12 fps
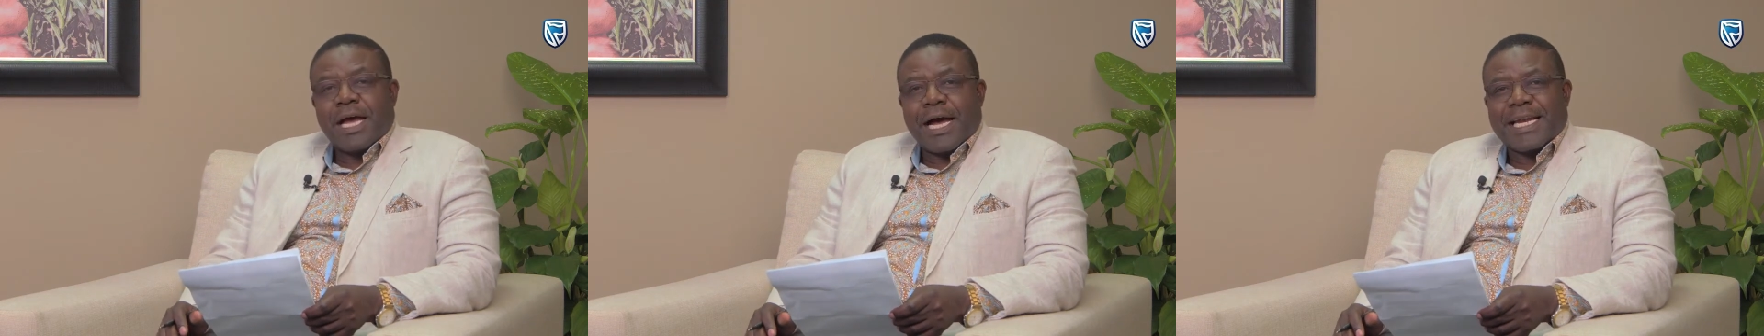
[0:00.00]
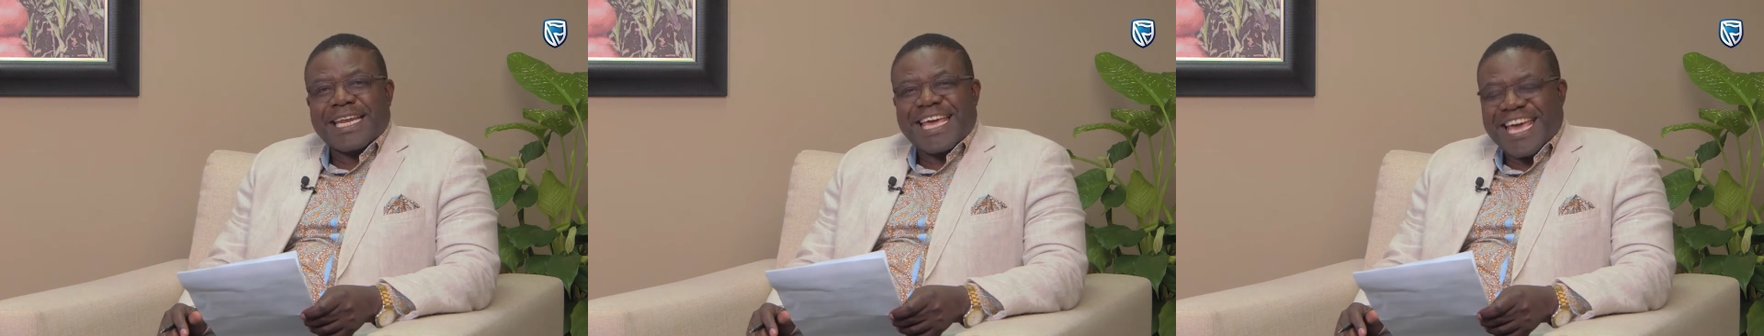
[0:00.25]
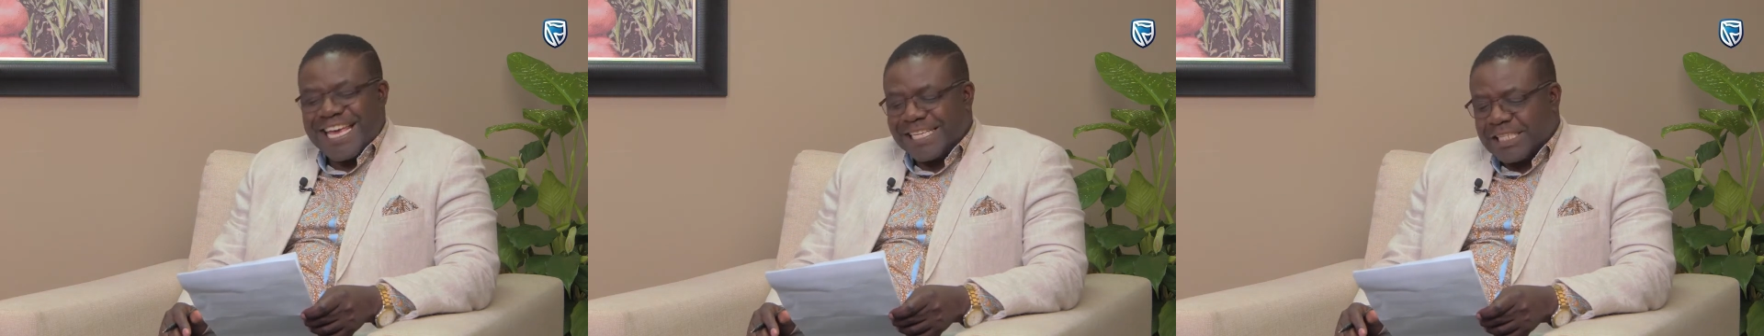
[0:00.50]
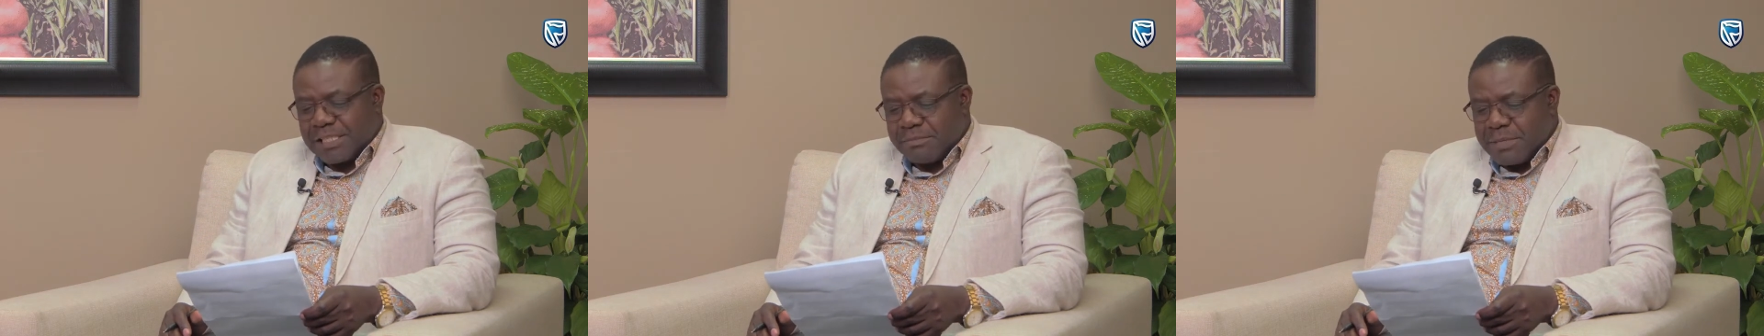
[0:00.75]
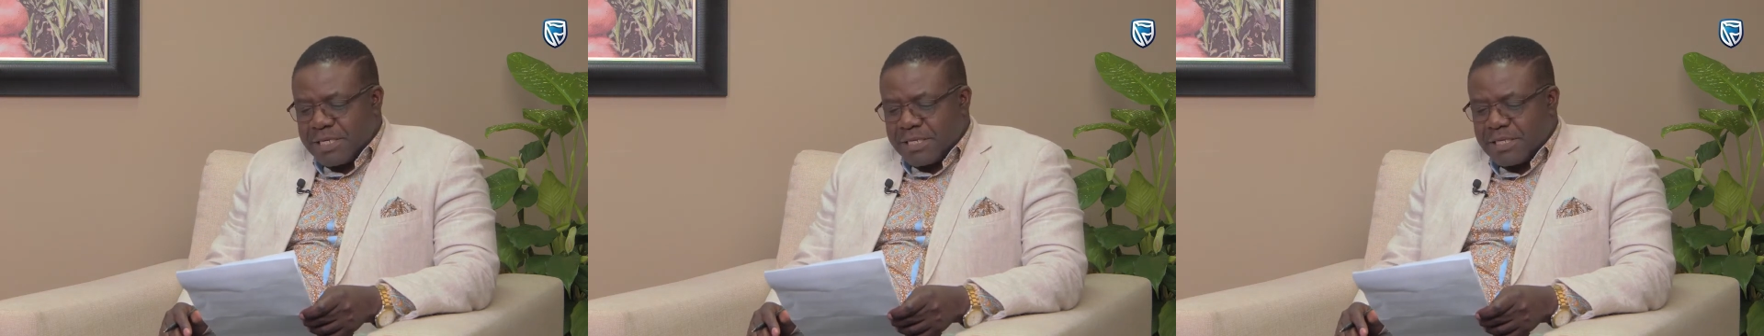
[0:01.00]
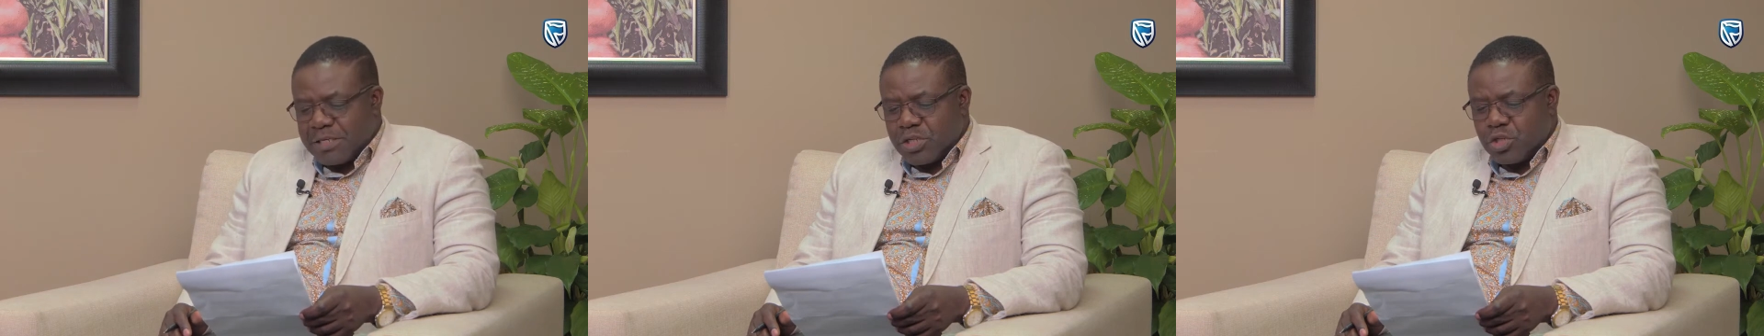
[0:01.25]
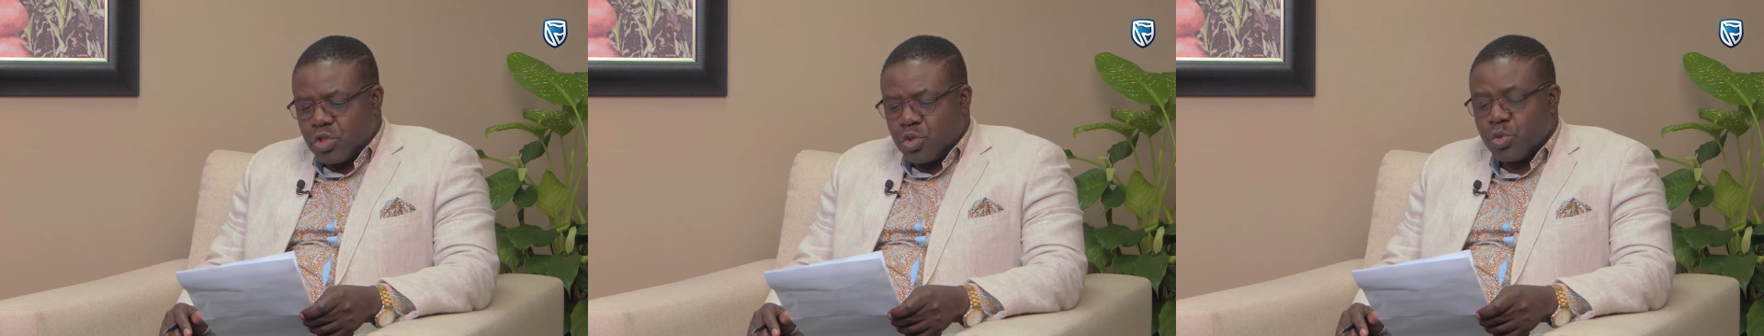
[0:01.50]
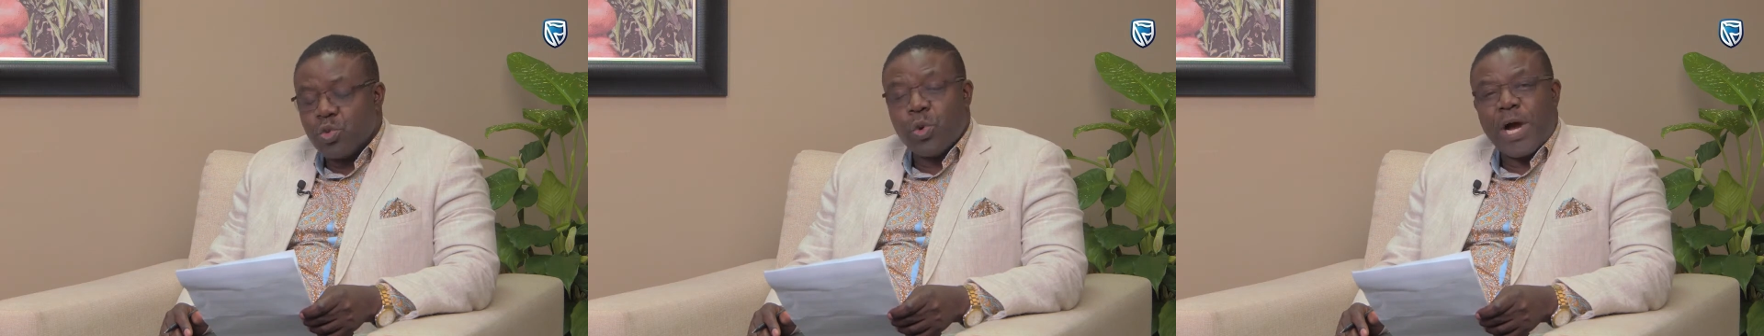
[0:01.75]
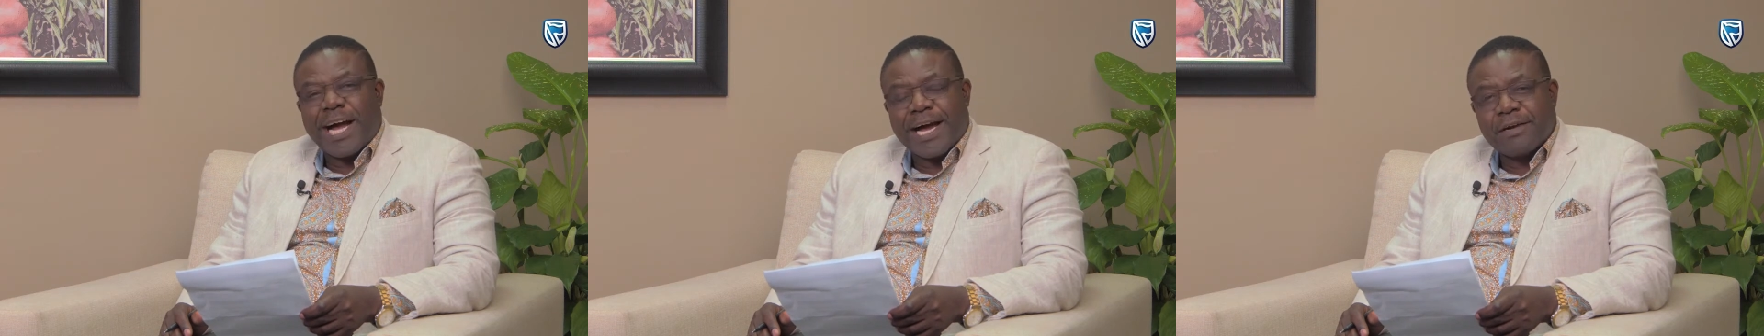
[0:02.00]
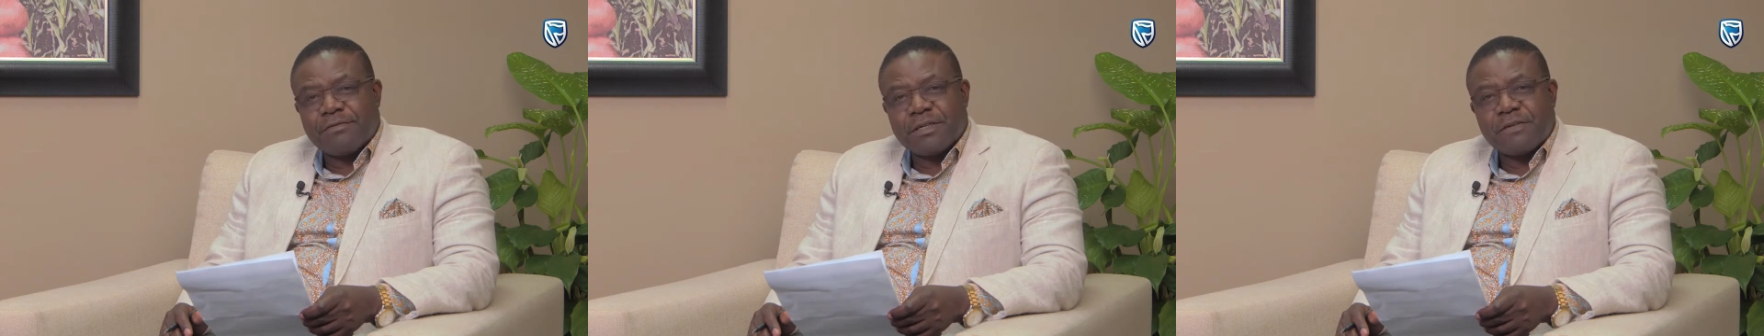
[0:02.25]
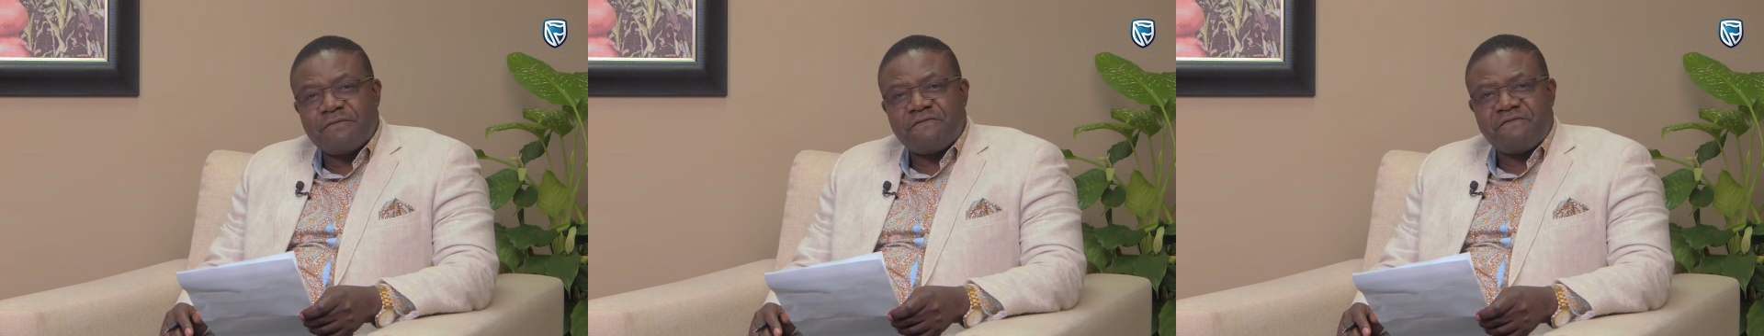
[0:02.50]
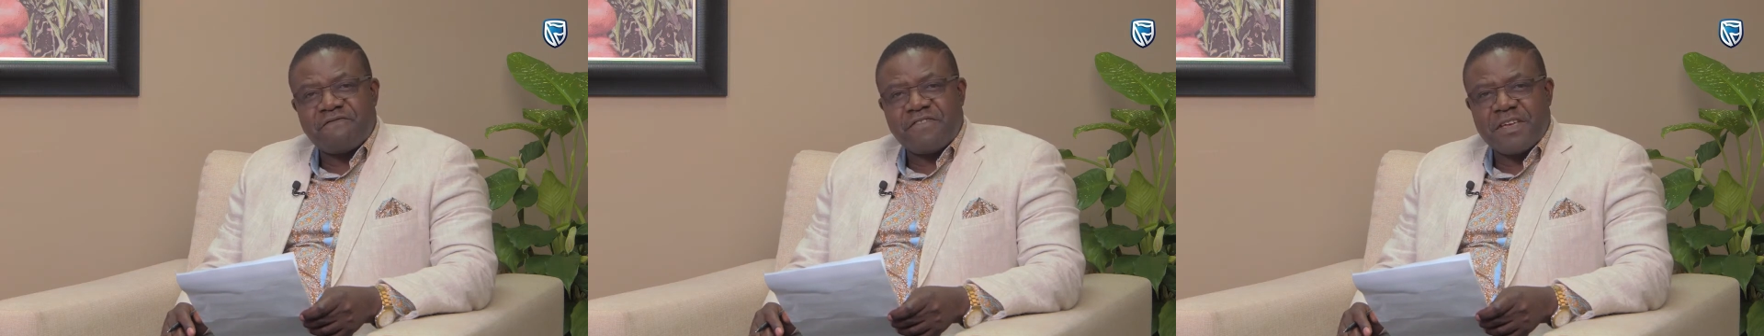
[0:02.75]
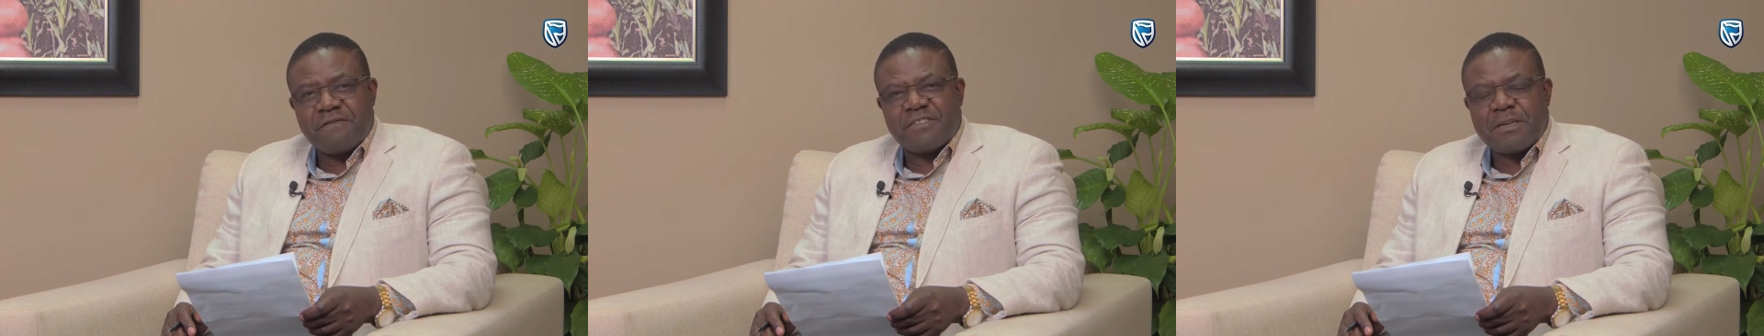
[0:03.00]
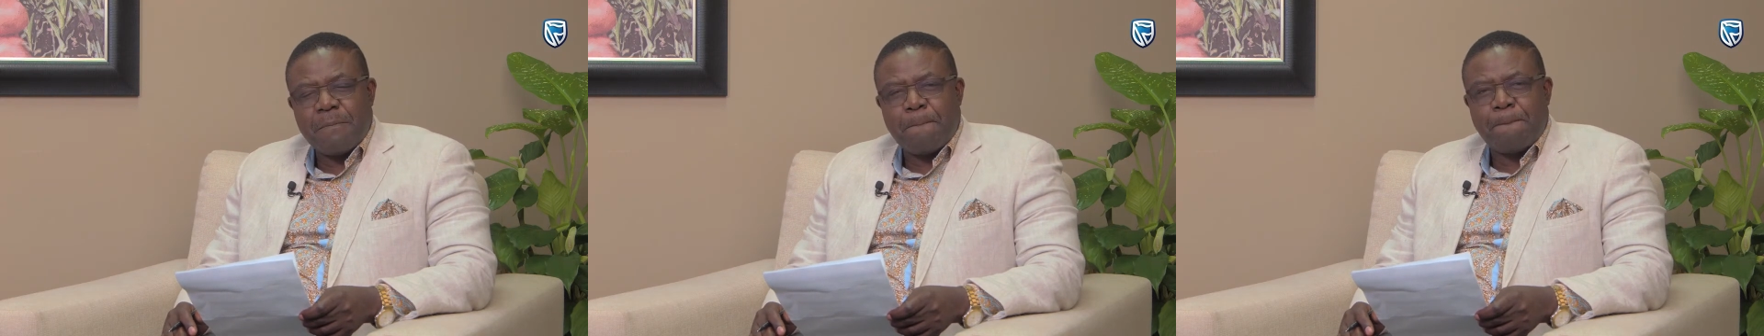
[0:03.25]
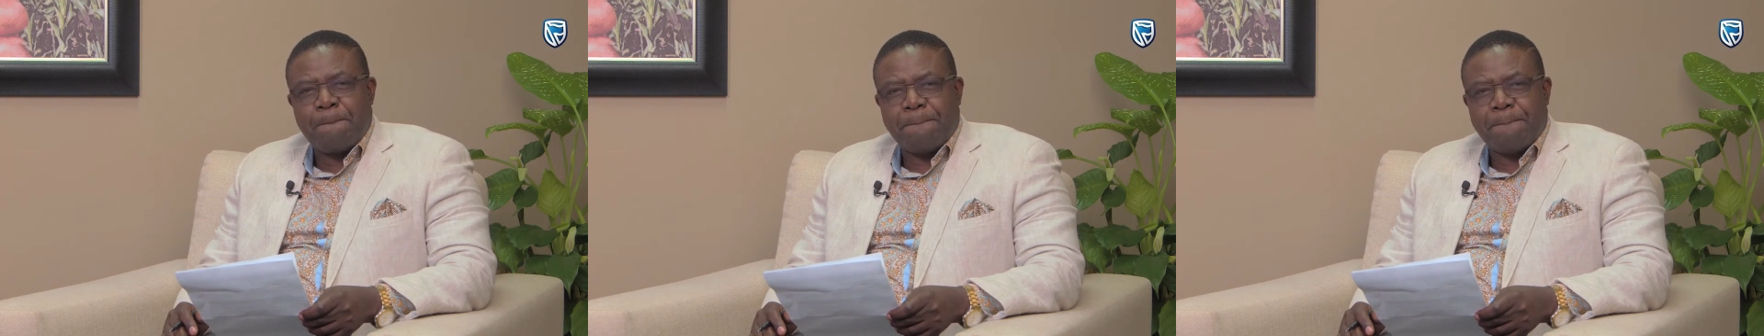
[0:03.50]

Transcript: an estimated $250